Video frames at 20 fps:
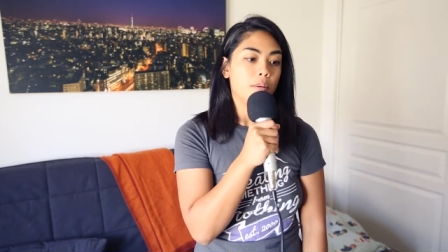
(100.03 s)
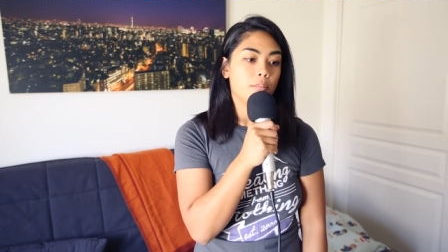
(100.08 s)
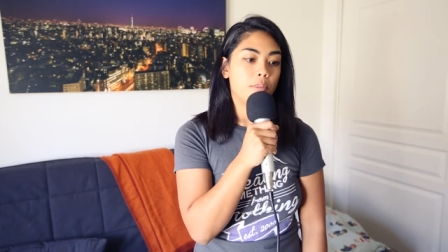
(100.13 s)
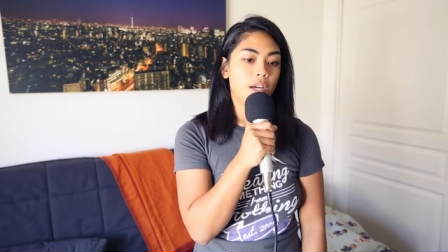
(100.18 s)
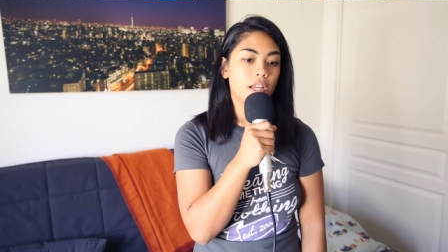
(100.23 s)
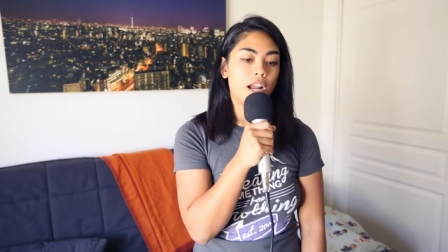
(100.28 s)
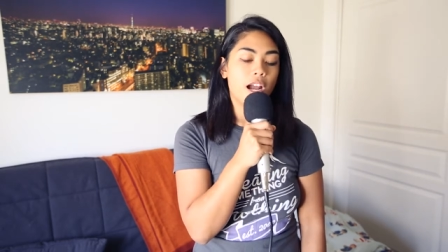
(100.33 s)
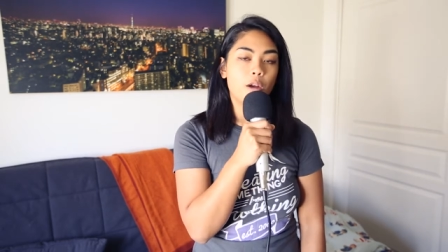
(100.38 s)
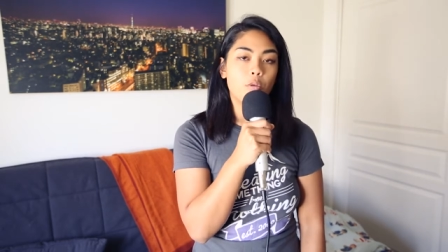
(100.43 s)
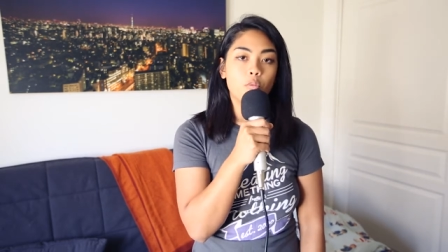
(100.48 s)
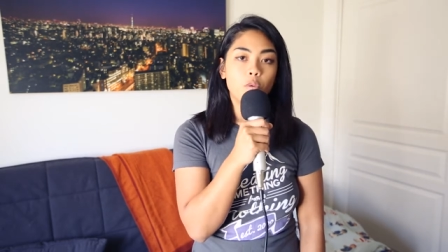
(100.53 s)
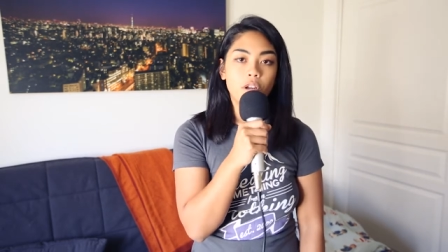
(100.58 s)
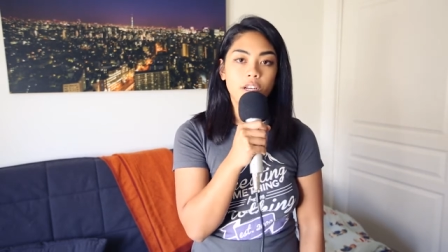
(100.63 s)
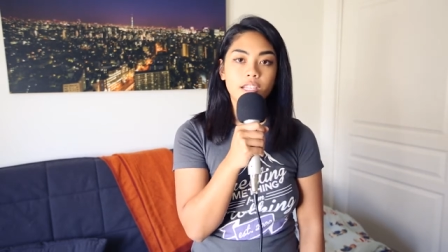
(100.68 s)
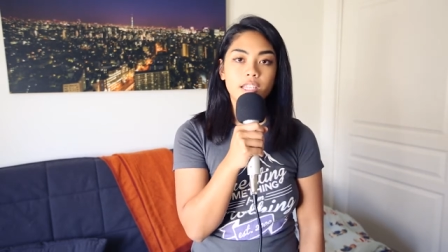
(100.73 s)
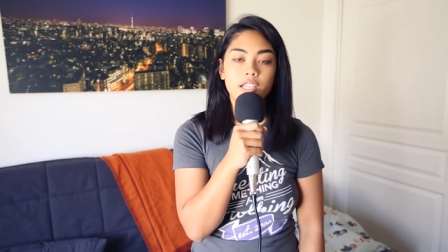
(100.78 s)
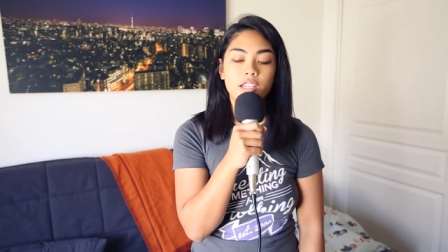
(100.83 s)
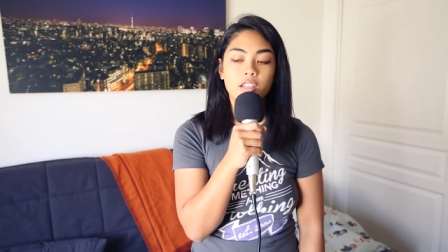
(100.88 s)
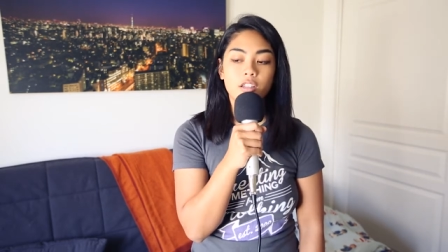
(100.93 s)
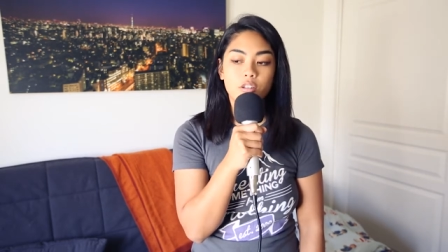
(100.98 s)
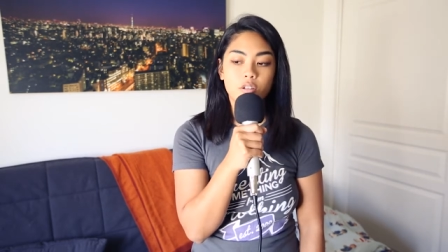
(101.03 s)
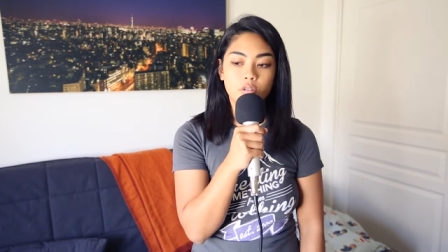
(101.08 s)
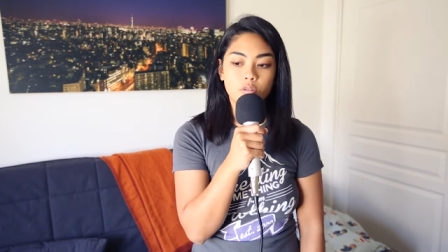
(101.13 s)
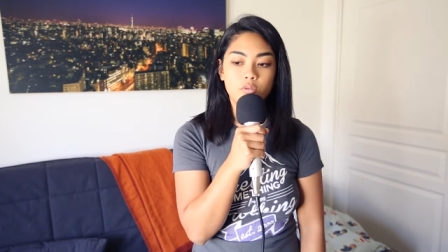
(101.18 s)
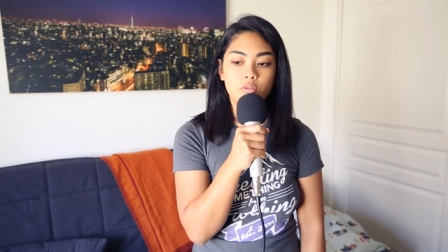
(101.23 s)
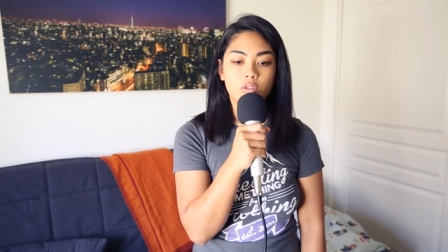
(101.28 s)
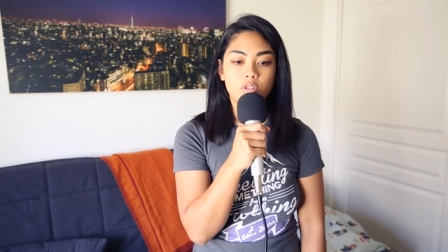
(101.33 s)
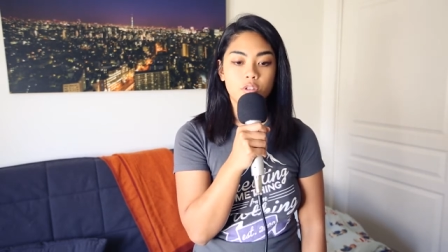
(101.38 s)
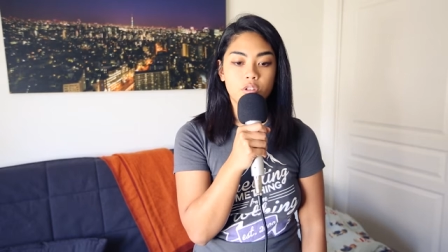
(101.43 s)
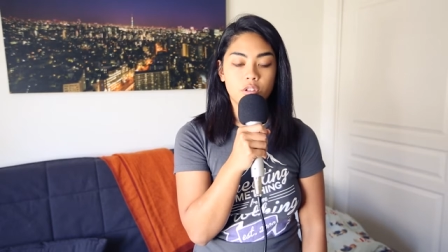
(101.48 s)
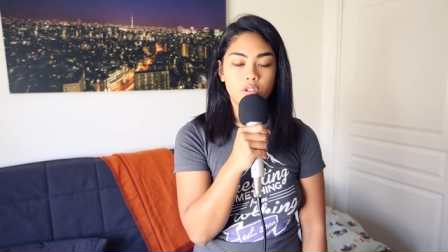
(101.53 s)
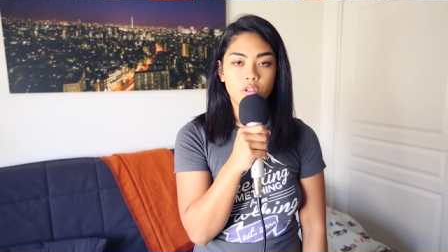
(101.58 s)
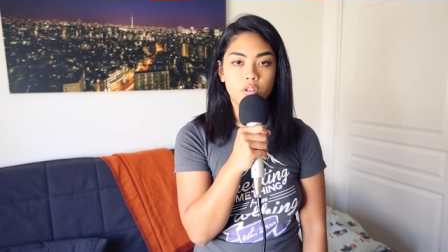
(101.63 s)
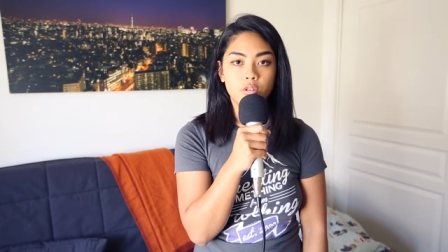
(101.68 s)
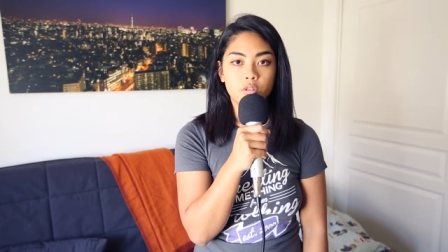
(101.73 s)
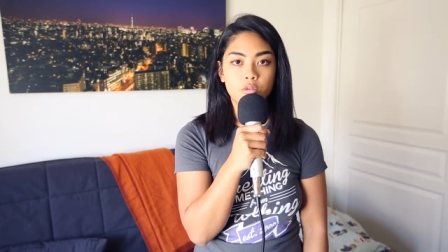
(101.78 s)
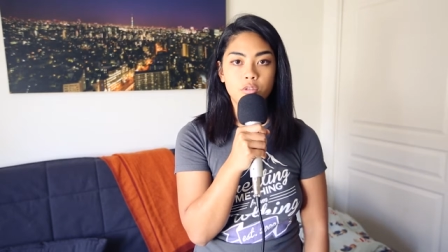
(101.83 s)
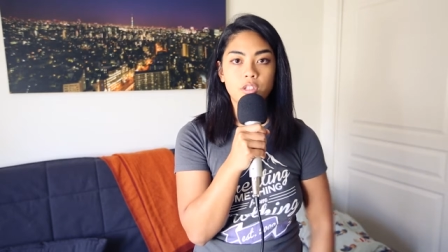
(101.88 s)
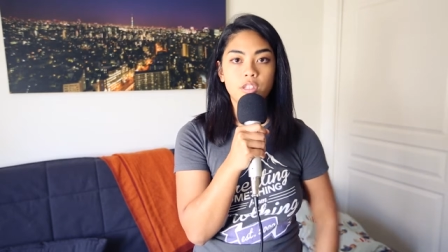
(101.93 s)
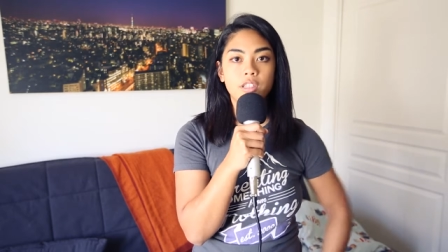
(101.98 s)
but I want to get used
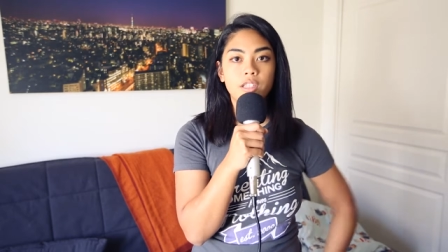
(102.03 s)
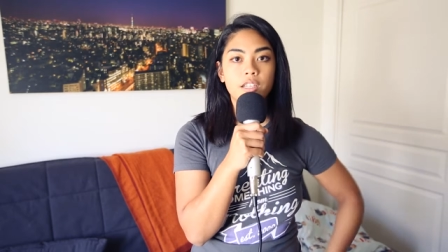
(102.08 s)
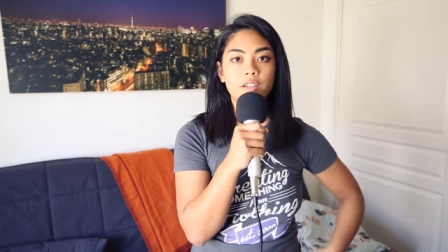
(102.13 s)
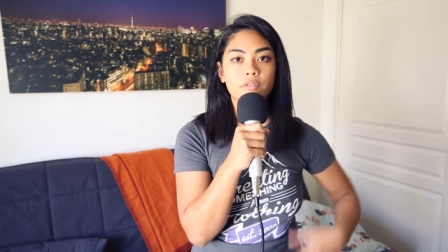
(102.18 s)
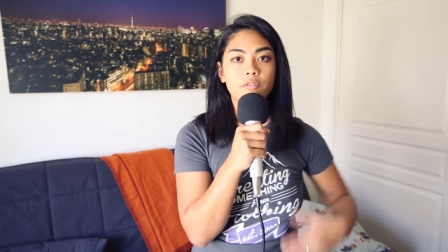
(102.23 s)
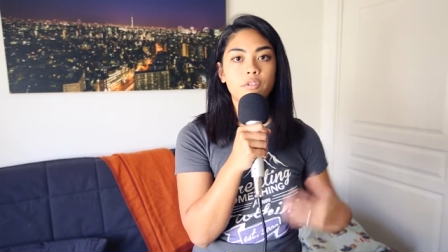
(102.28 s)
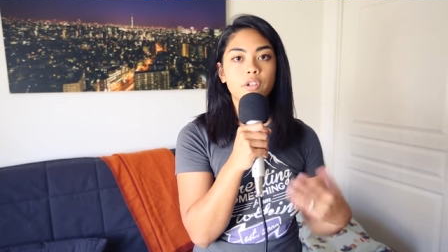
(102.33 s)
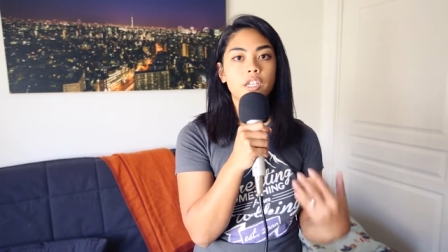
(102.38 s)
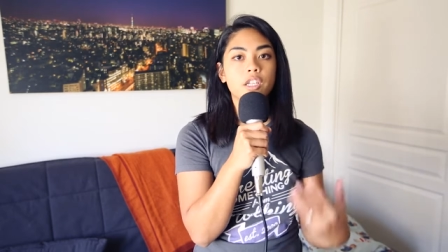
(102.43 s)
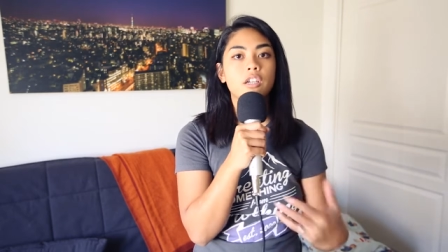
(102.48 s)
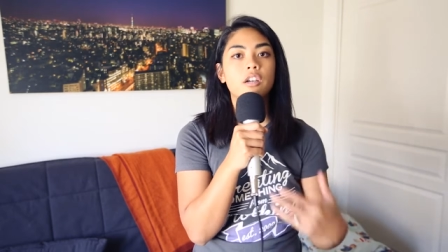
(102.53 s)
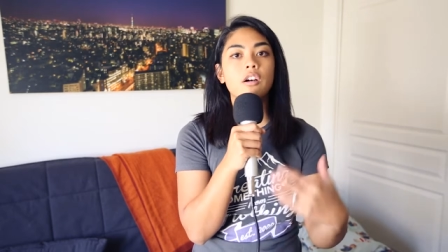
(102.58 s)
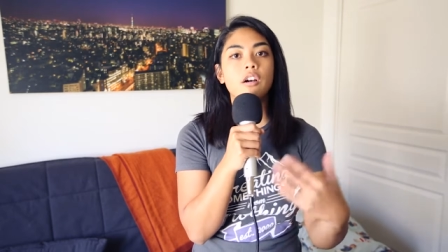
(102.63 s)
to delivering